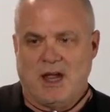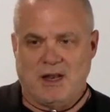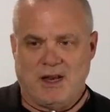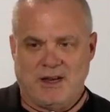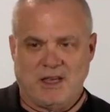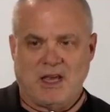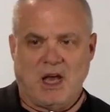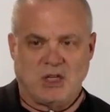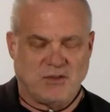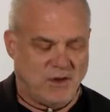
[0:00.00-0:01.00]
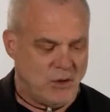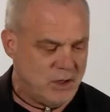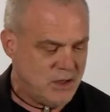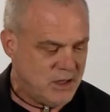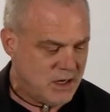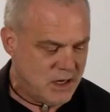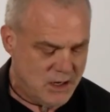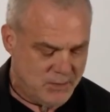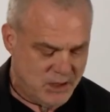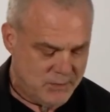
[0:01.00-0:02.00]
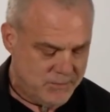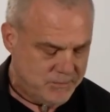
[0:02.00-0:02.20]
and letting the cash flow into the economy.